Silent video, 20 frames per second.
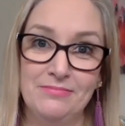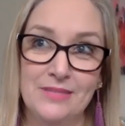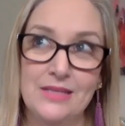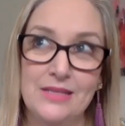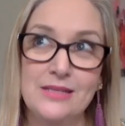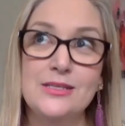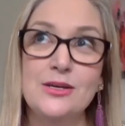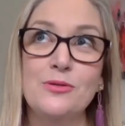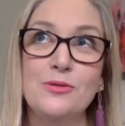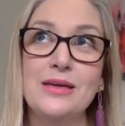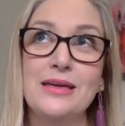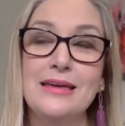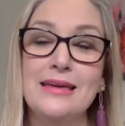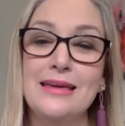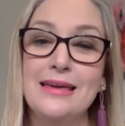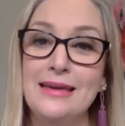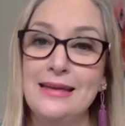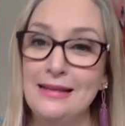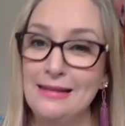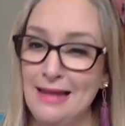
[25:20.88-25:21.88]
So
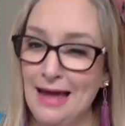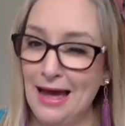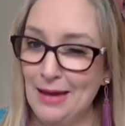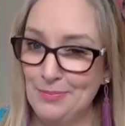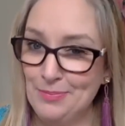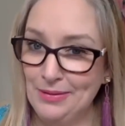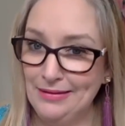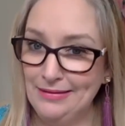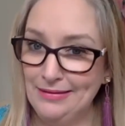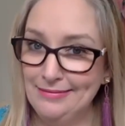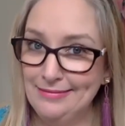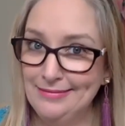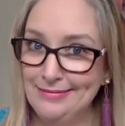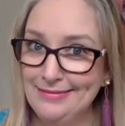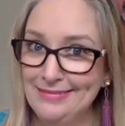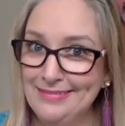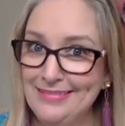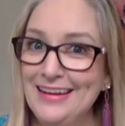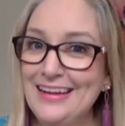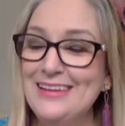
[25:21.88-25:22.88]
it'll happen.
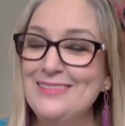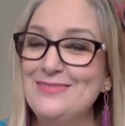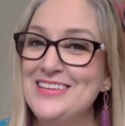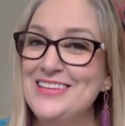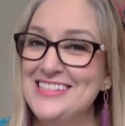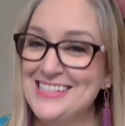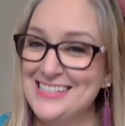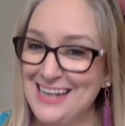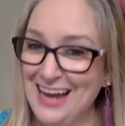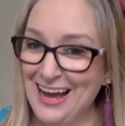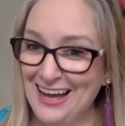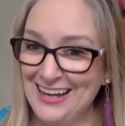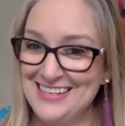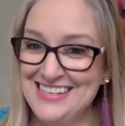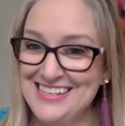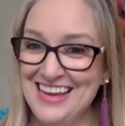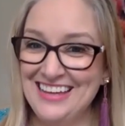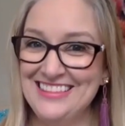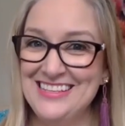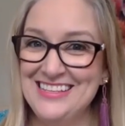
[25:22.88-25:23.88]
If you start
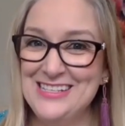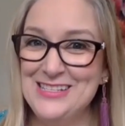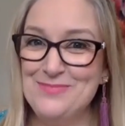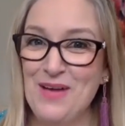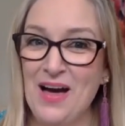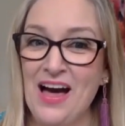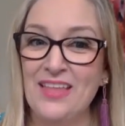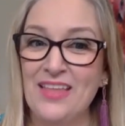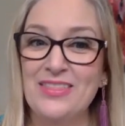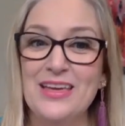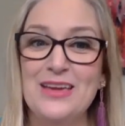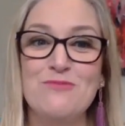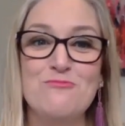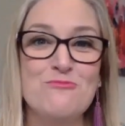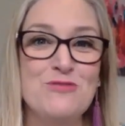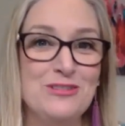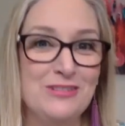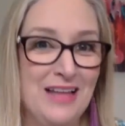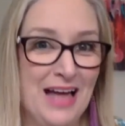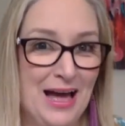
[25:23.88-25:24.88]
down this path, it
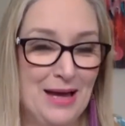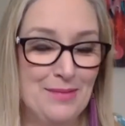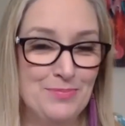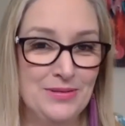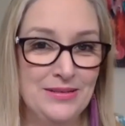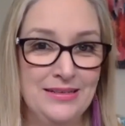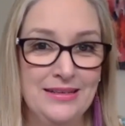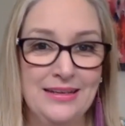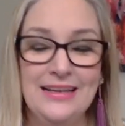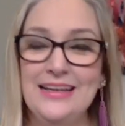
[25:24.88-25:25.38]
will happen.